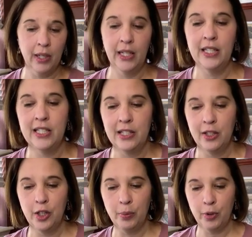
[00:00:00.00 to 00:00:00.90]
and it's
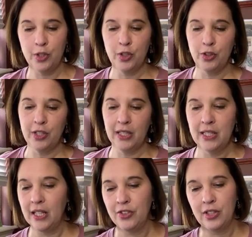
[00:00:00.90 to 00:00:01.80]
their personal chicken salad.